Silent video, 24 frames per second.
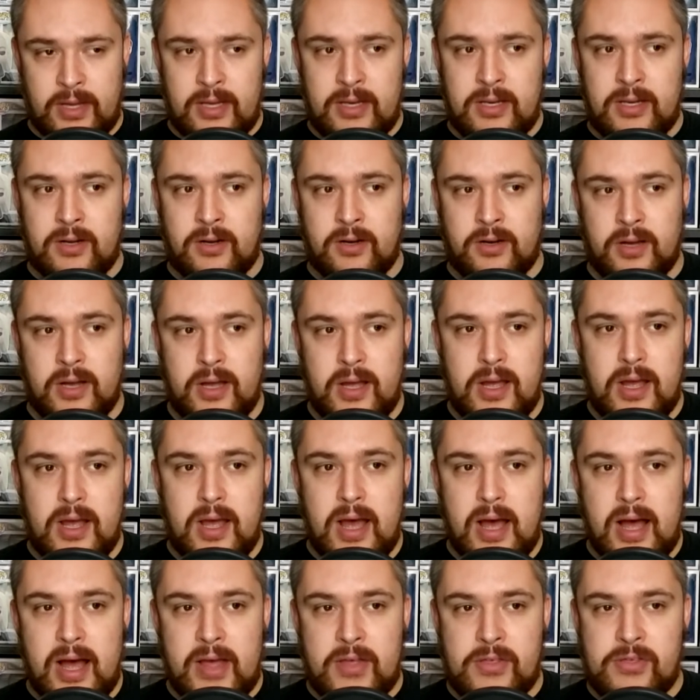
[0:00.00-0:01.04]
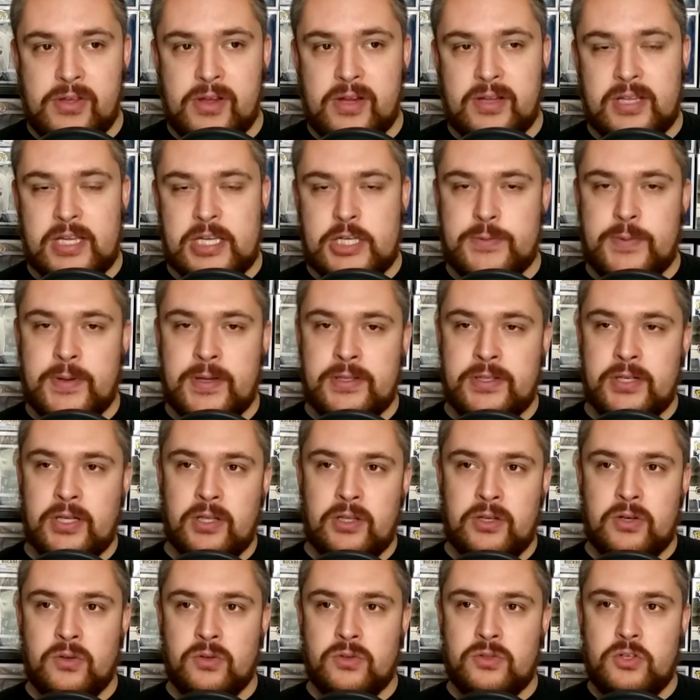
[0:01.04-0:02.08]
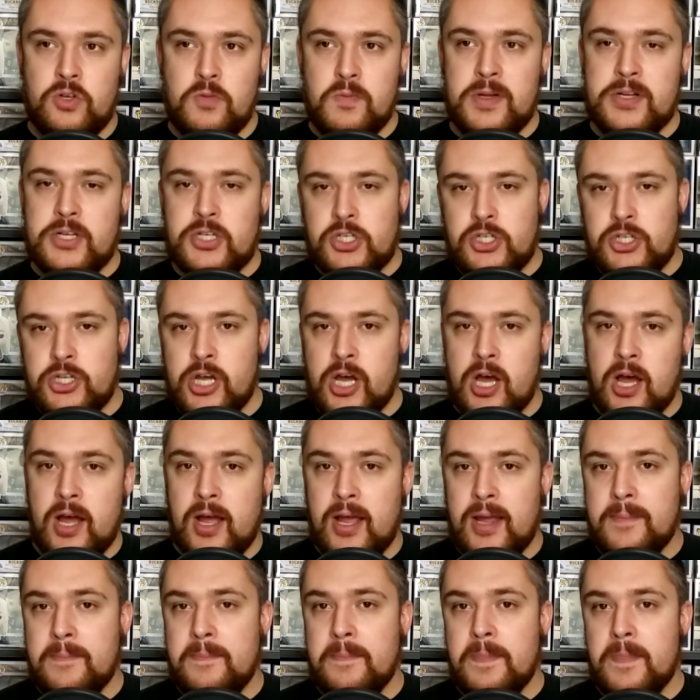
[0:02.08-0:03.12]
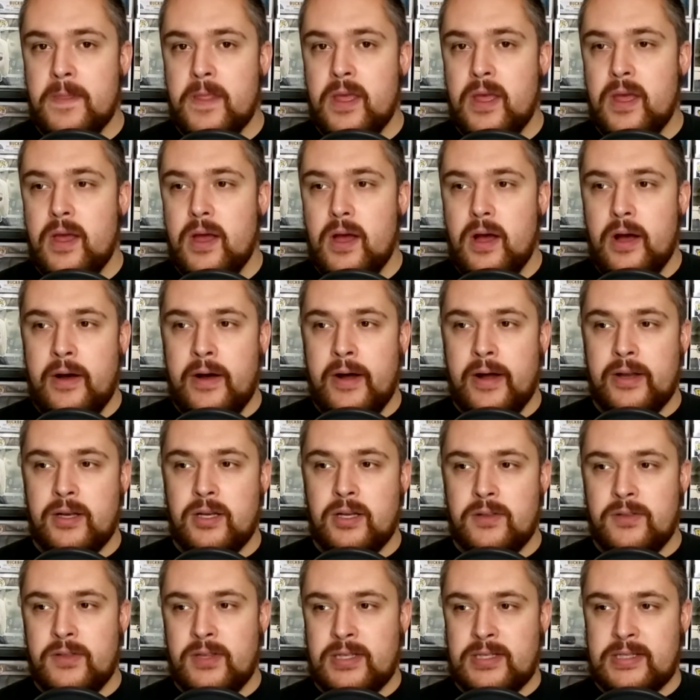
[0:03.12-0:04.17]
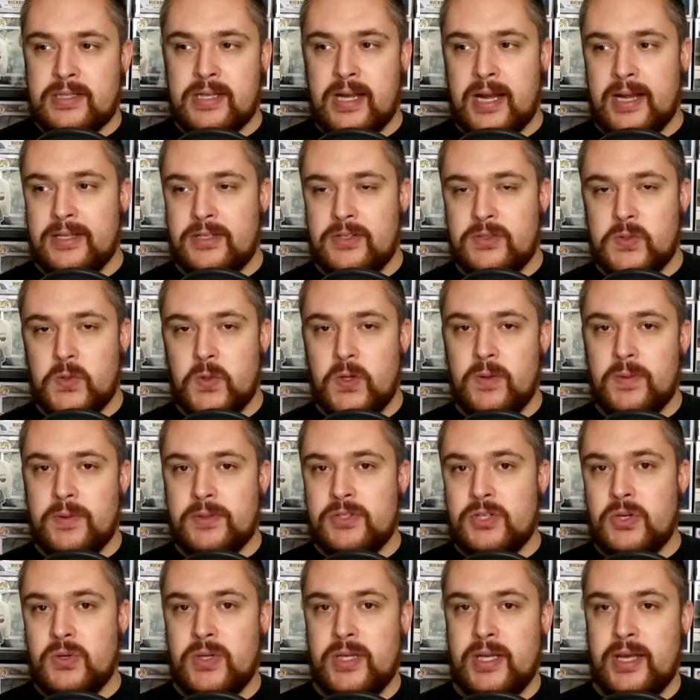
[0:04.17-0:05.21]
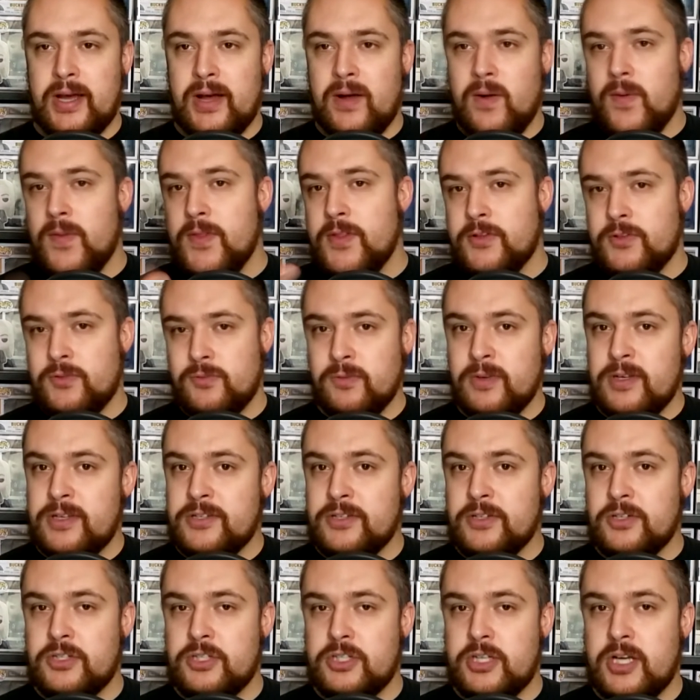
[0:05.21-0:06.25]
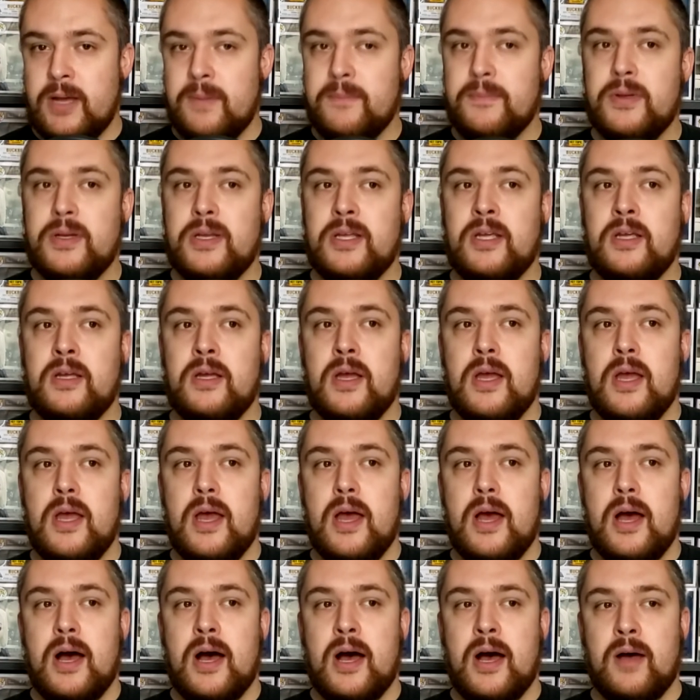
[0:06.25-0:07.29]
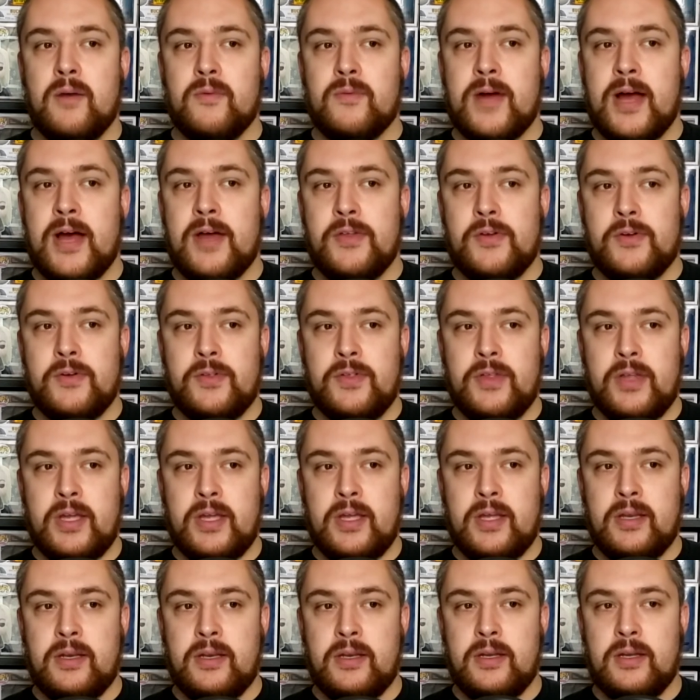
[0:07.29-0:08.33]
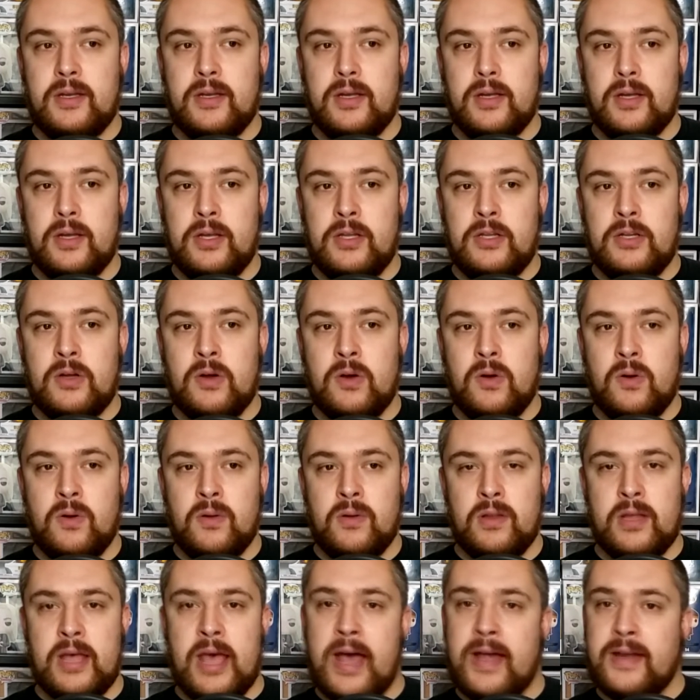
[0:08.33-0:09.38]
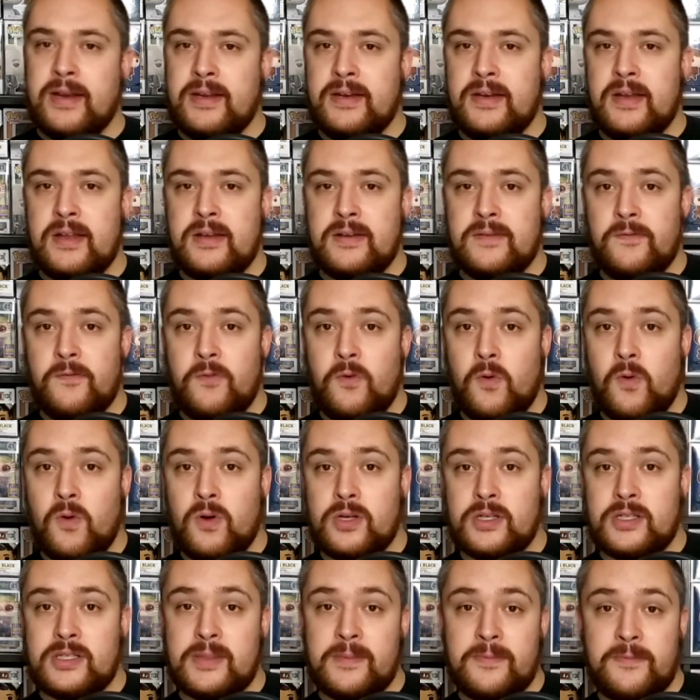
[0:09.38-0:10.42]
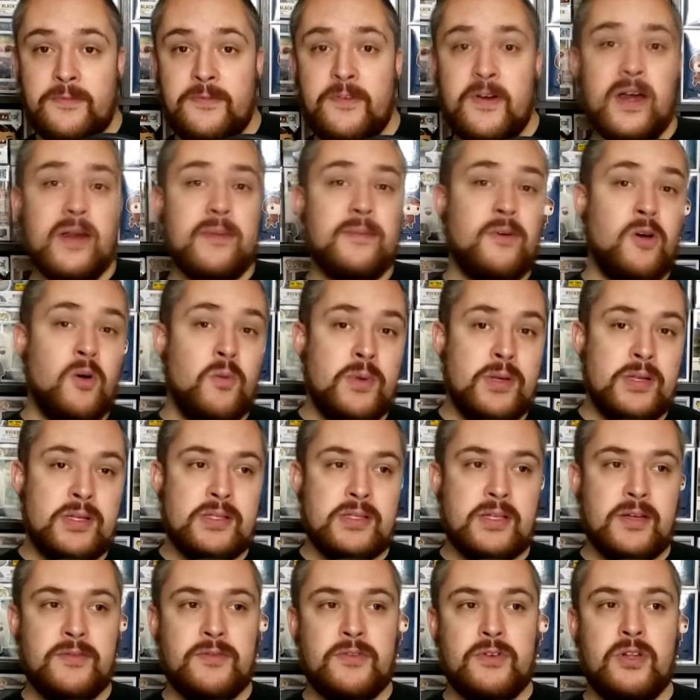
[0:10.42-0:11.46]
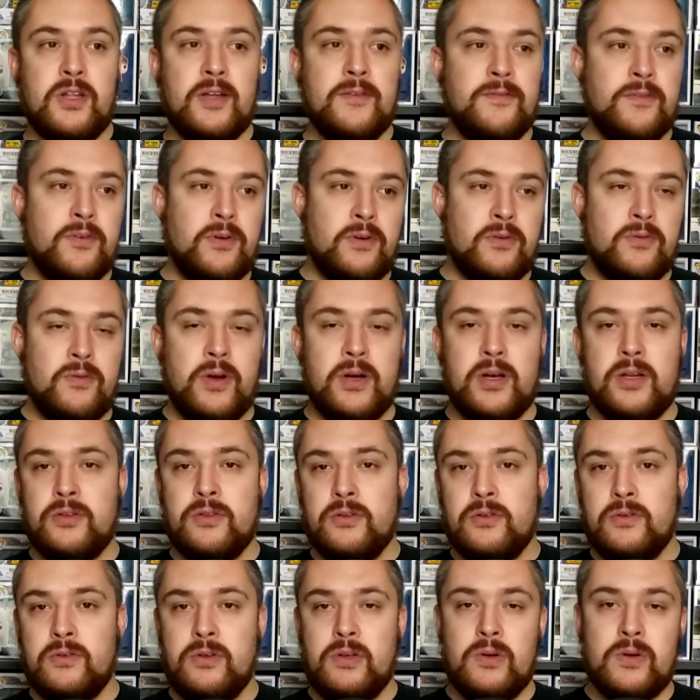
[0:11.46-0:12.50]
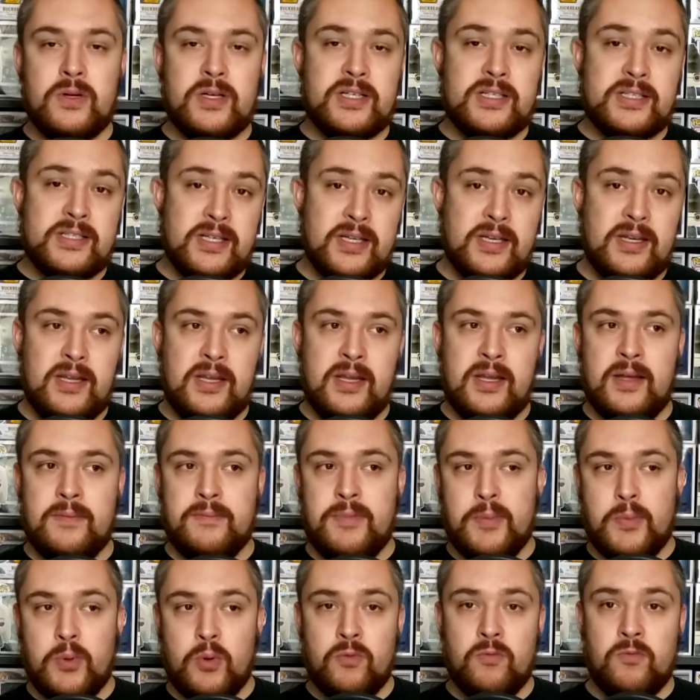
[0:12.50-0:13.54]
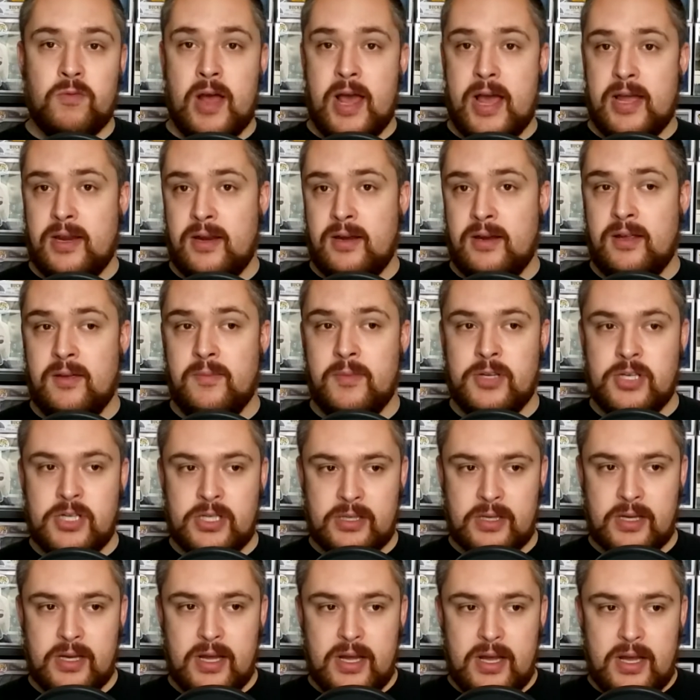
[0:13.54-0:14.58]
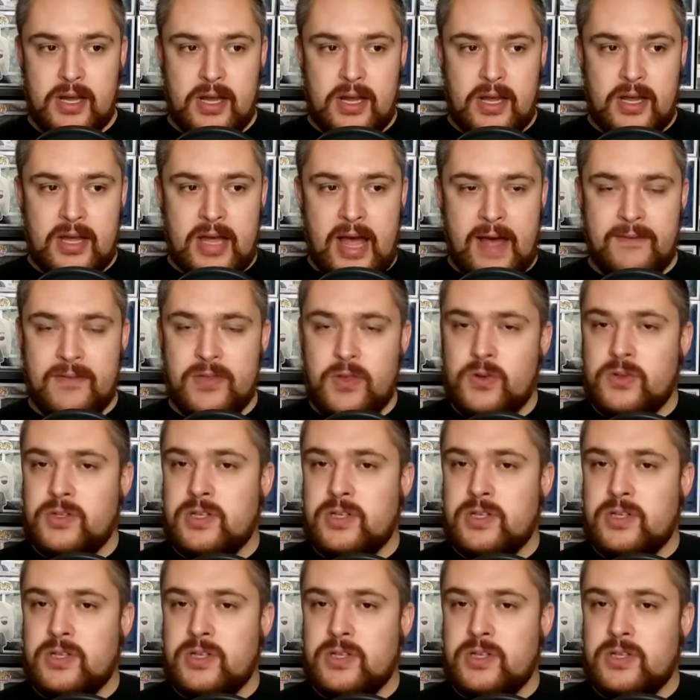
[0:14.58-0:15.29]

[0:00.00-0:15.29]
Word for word: here. I think they spent a little too much time on this side story with Tony Hale and this research company, uh, rather than, you know, adding in for some fun moments of Clifford running through New York City and people riding him and just having those